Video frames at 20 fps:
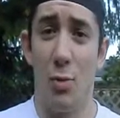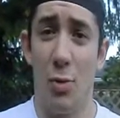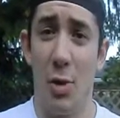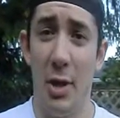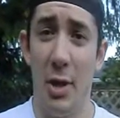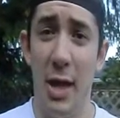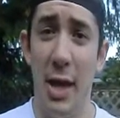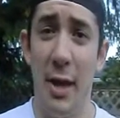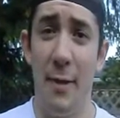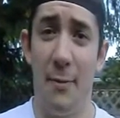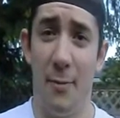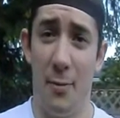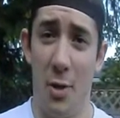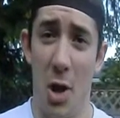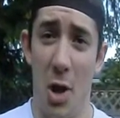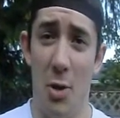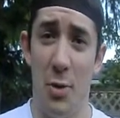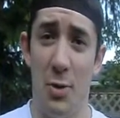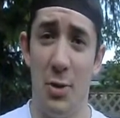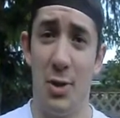relief
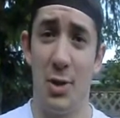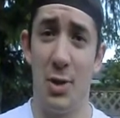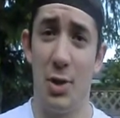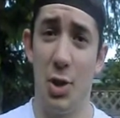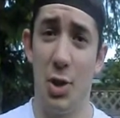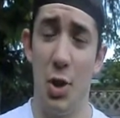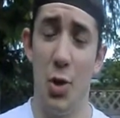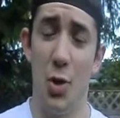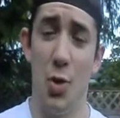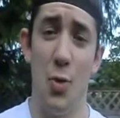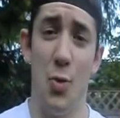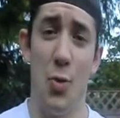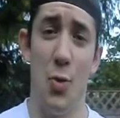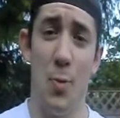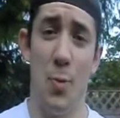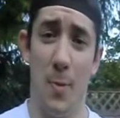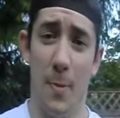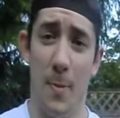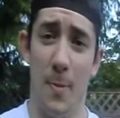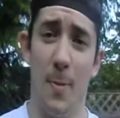loans
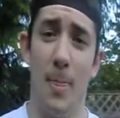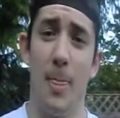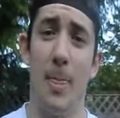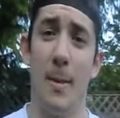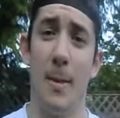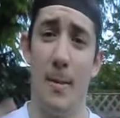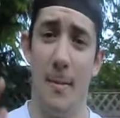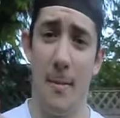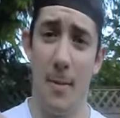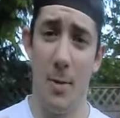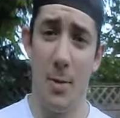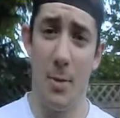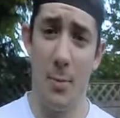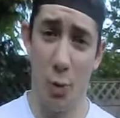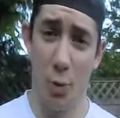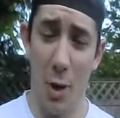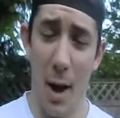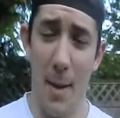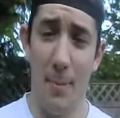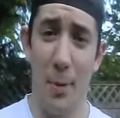to
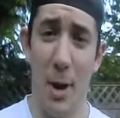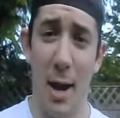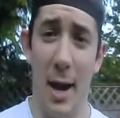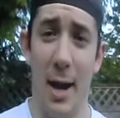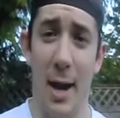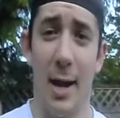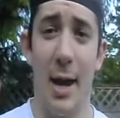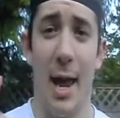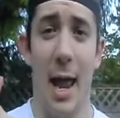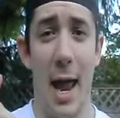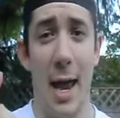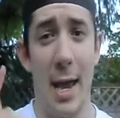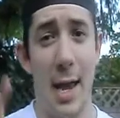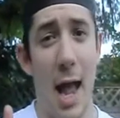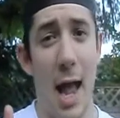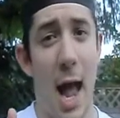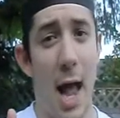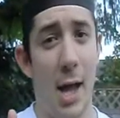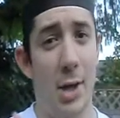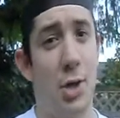Great Britain
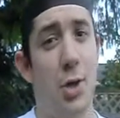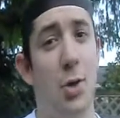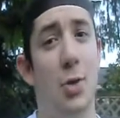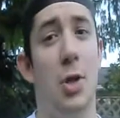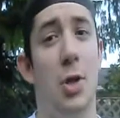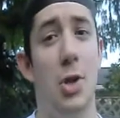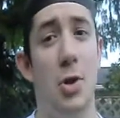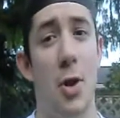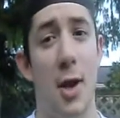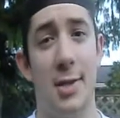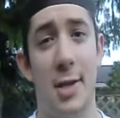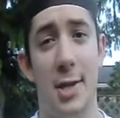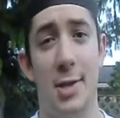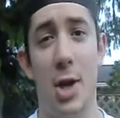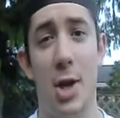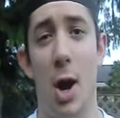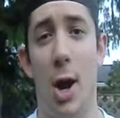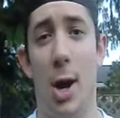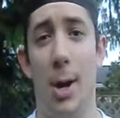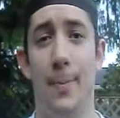and not to the
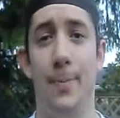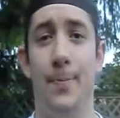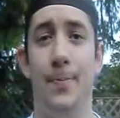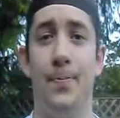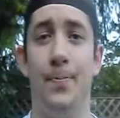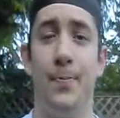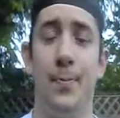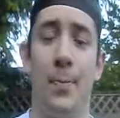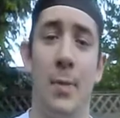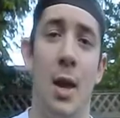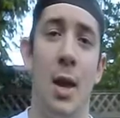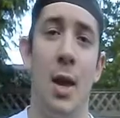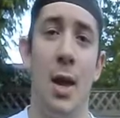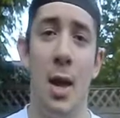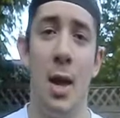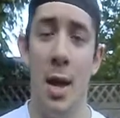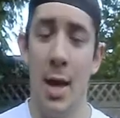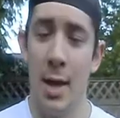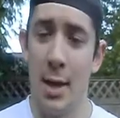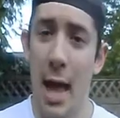USSR.
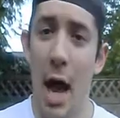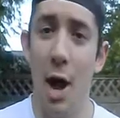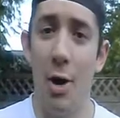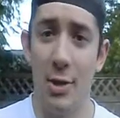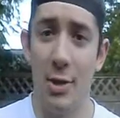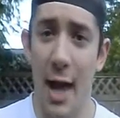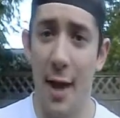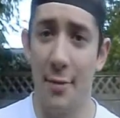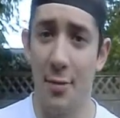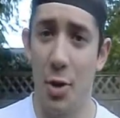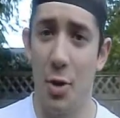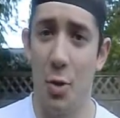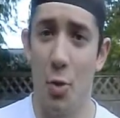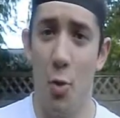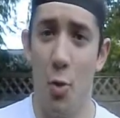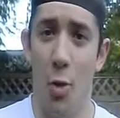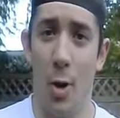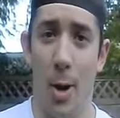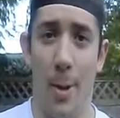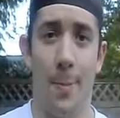That was after the
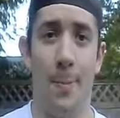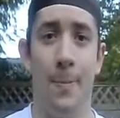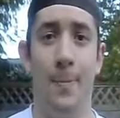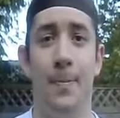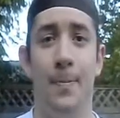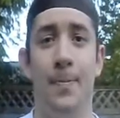war.